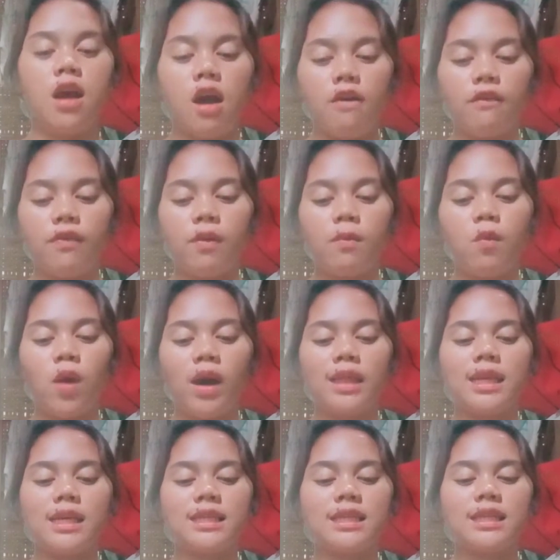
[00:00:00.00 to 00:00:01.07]
from what
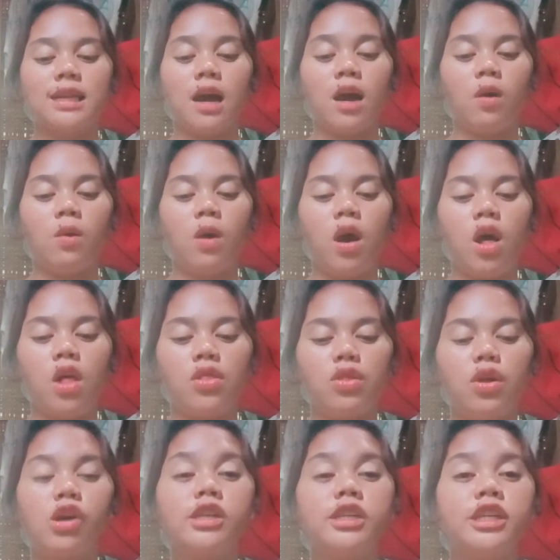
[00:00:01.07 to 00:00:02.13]
is now
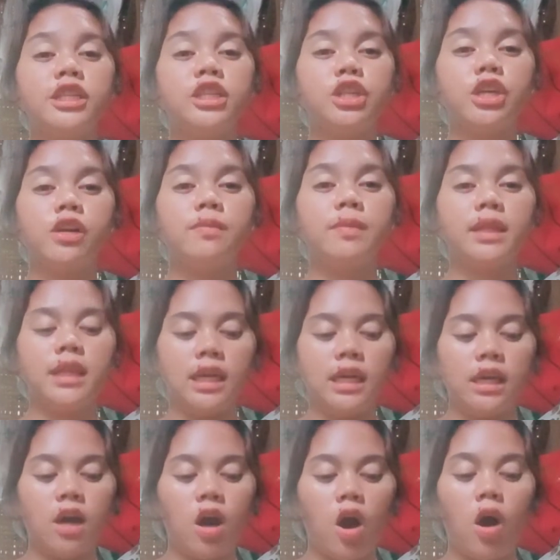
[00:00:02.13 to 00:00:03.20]
northern
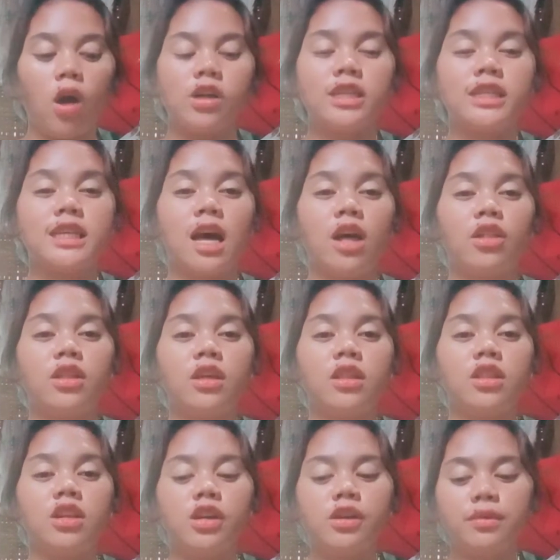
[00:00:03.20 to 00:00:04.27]
Germany or southern
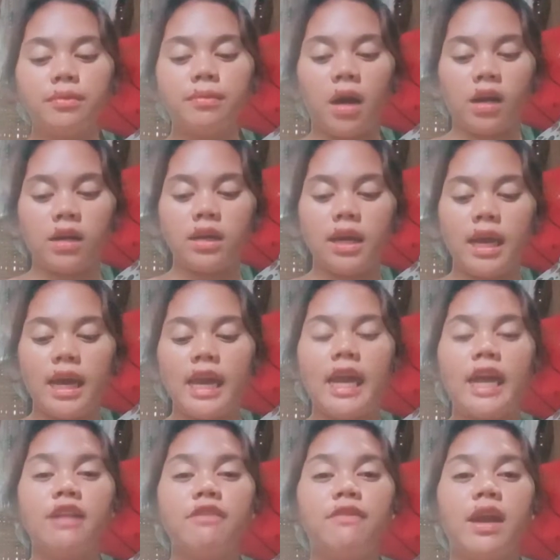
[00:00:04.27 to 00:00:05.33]
Denmark,
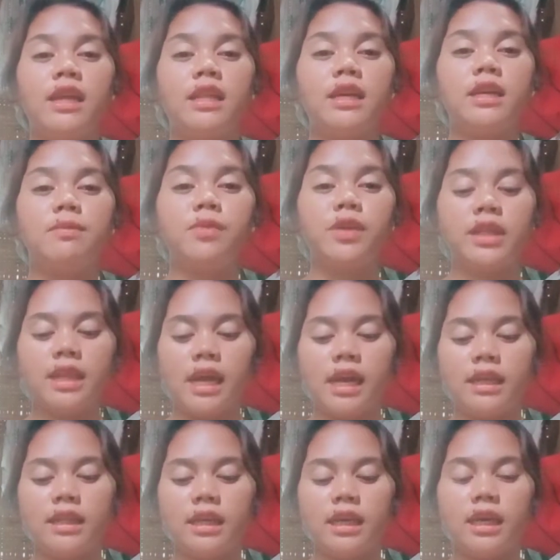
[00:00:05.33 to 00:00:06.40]
invaded
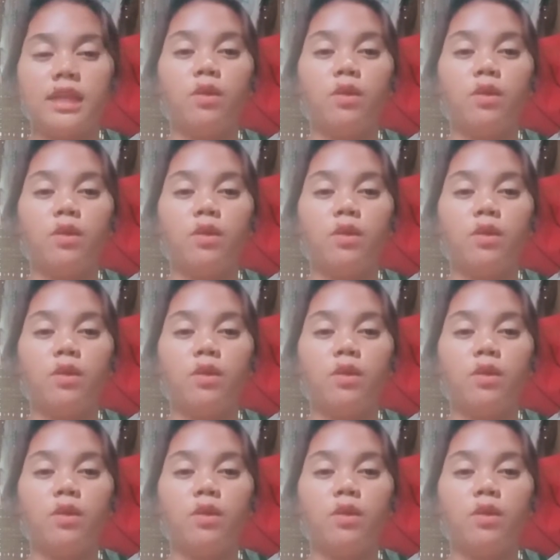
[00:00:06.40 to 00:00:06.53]
Britain in